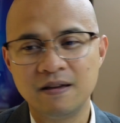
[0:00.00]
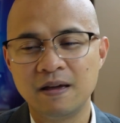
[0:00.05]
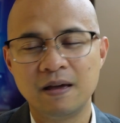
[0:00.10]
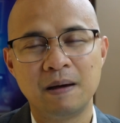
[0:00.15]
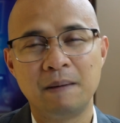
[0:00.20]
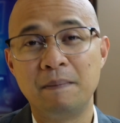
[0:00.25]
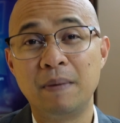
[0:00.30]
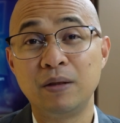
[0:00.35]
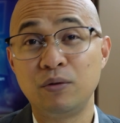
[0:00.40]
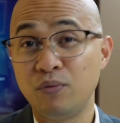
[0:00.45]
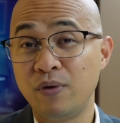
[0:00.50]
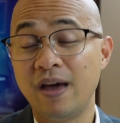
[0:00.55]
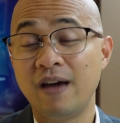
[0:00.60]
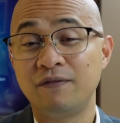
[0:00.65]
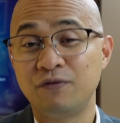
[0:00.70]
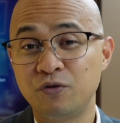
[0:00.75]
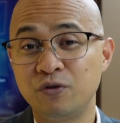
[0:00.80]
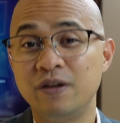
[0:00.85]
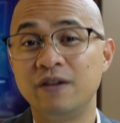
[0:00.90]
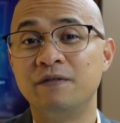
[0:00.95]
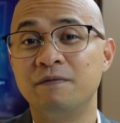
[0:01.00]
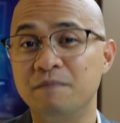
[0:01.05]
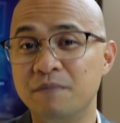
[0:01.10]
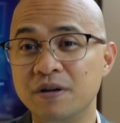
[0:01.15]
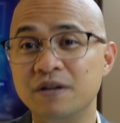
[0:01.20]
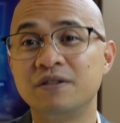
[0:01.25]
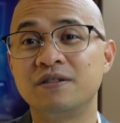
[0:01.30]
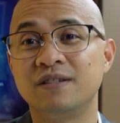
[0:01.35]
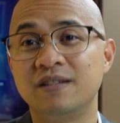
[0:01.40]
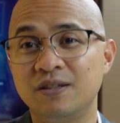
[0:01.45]
but we have to give
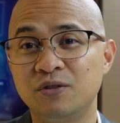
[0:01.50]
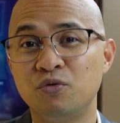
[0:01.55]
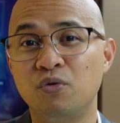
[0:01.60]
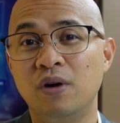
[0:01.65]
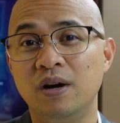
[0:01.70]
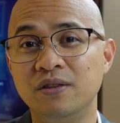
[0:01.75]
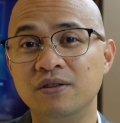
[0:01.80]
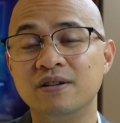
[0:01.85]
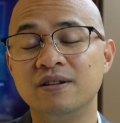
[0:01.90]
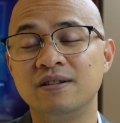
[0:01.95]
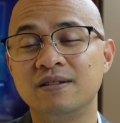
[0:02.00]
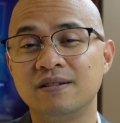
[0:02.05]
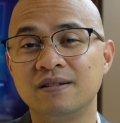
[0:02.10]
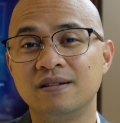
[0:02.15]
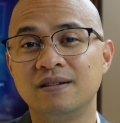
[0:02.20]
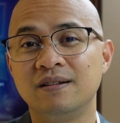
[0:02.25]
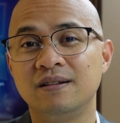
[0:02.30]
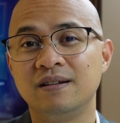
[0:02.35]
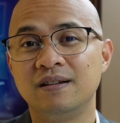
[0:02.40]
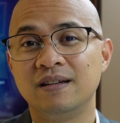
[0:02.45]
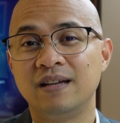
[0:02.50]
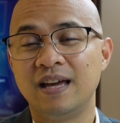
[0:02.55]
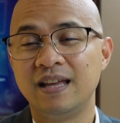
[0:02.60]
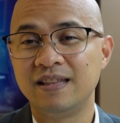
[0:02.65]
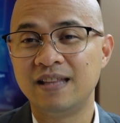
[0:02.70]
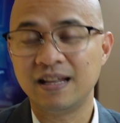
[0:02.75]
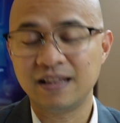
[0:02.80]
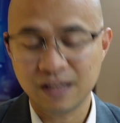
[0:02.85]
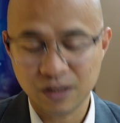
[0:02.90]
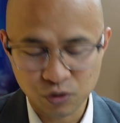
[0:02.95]
mercy to others. And
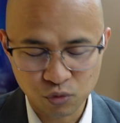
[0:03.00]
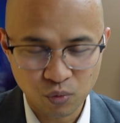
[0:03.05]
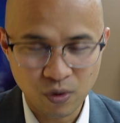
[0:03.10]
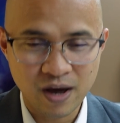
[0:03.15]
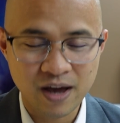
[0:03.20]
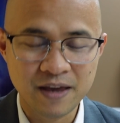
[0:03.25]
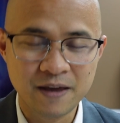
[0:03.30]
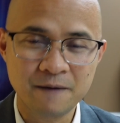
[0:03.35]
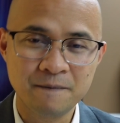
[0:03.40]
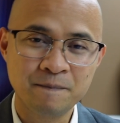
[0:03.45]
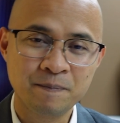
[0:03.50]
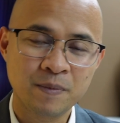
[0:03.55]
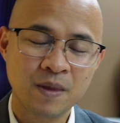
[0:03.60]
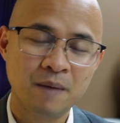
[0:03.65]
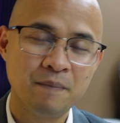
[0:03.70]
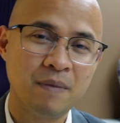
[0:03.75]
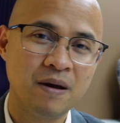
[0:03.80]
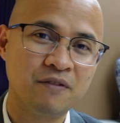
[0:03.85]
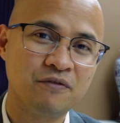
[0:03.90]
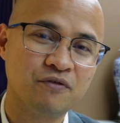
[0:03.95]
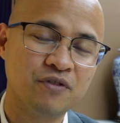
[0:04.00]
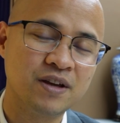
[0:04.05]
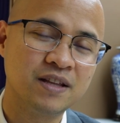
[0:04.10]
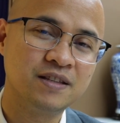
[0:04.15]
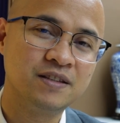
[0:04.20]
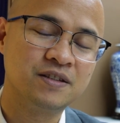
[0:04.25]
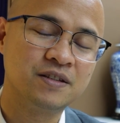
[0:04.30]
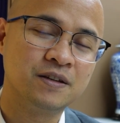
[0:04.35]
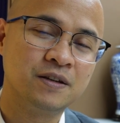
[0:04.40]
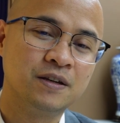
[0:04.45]
that is why, my
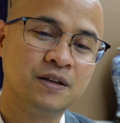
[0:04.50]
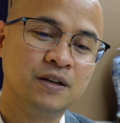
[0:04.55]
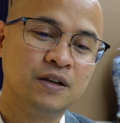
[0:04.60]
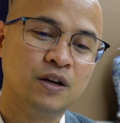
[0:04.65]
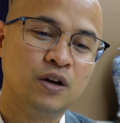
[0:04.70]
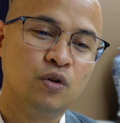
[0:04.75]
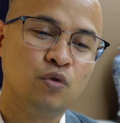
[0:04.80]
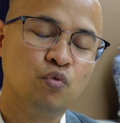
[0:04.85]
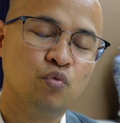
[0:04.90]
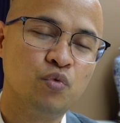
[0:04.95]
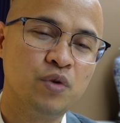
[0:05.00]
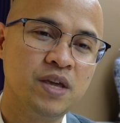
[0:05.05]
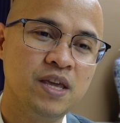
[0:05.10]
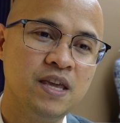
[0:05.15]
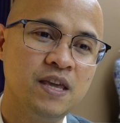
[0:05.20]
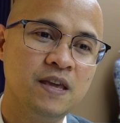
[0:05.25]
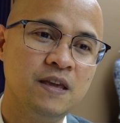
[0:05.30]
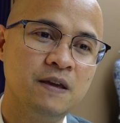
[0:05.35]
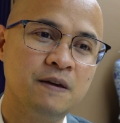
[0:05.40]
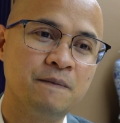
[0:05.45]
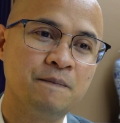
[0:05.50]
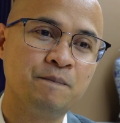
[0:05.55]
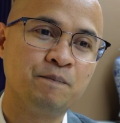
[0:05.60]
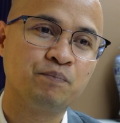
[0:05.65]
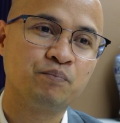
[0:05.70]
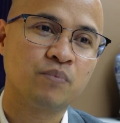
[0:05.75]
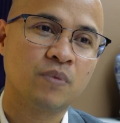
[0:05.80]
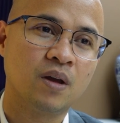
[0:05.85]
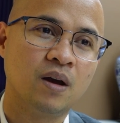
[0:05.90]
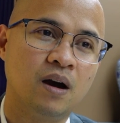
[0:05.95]
friends, we
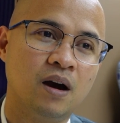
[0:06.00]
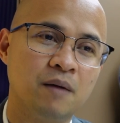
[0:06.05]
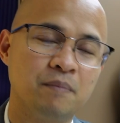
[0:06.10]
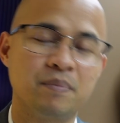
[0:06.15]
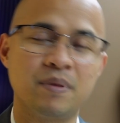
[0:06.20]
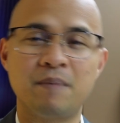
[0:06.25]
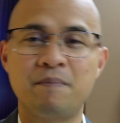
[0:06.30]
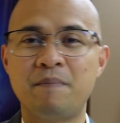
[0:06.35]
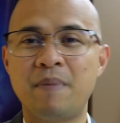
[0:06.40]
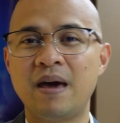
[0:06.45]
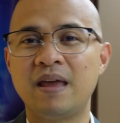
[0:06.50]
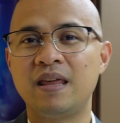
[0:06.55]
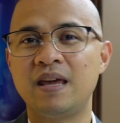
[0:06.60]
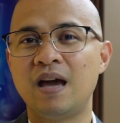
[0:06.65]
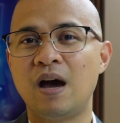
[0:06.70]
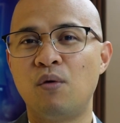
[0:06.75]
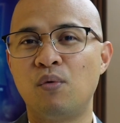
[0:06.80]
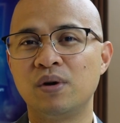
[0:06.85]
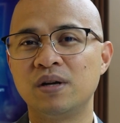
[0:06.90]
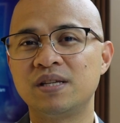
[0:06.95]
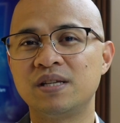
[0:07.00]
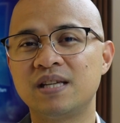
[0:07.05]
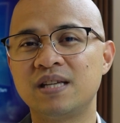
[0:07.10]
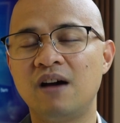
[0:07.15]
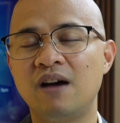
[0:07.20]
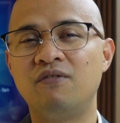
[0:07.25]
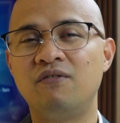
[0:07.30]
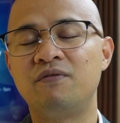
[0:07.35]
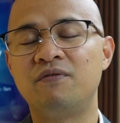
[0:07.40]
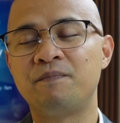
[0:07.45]
are preparing
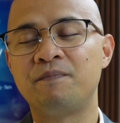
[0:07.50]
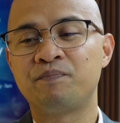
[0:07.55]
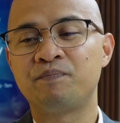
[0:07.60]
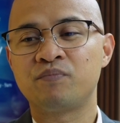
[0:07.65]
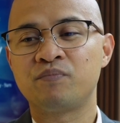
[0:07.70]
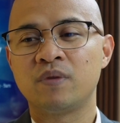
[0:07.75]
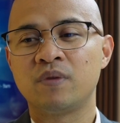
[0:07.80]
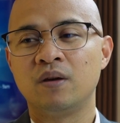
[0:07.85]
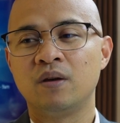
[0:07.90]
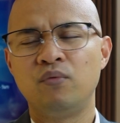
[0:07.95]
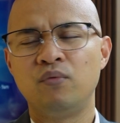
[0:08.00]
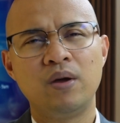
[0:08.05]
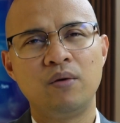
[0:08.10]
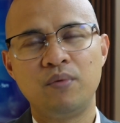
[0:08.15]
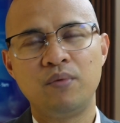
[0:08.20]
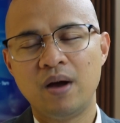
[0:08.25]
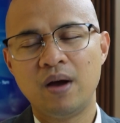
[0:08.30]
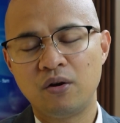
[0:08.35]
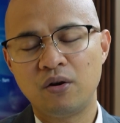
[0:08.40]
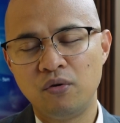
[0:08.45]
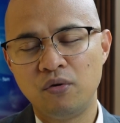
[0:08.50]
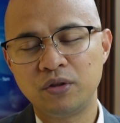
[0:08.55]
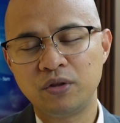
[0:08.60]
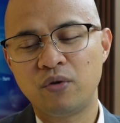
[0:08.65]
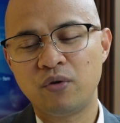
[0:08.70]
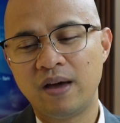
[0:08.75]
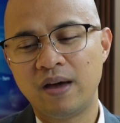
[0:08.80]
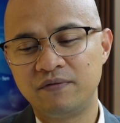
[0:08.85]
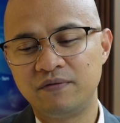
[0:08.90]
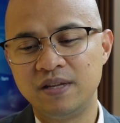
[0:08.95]
ourselves. We are going to
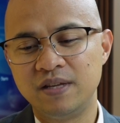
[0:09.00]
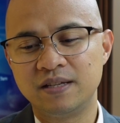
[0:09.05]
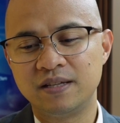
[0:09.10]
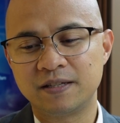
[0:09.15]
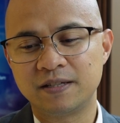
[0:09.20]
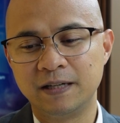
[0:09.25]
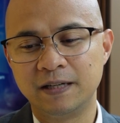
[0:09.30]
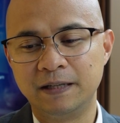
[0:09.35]
have this